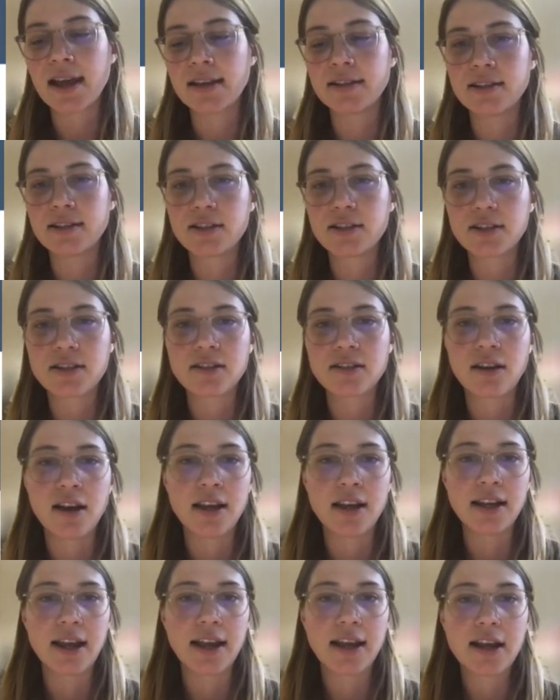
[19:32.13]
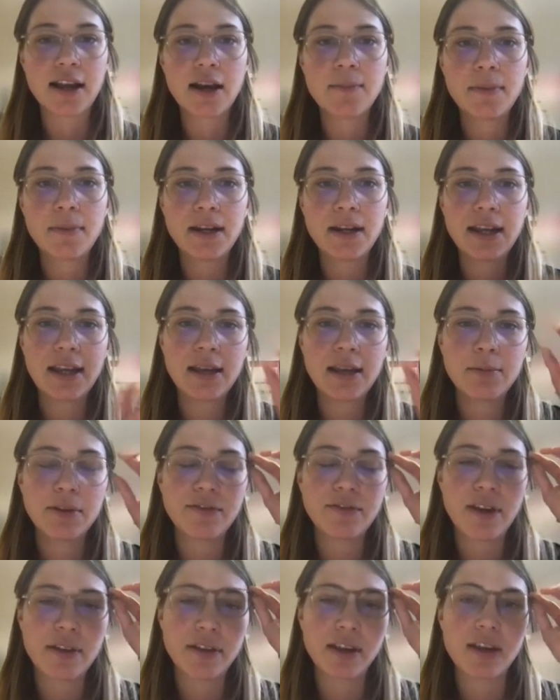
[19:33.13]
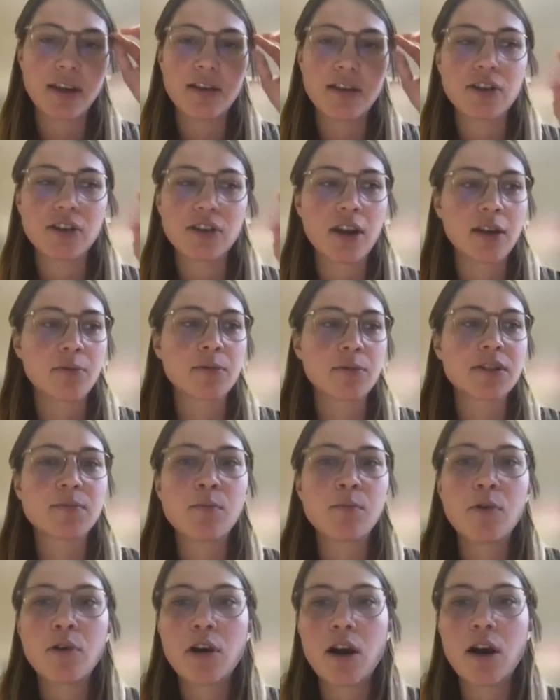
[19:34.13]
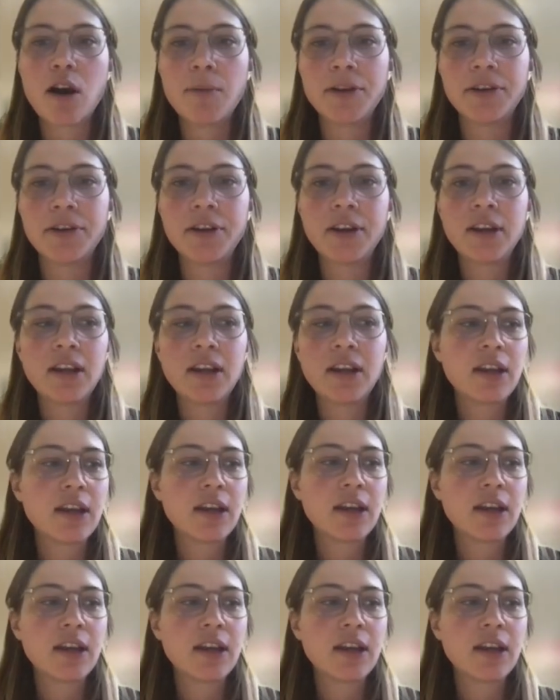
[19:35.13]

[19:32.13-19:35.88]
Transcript: And just to highlight a couple here, we found that code sharing was more common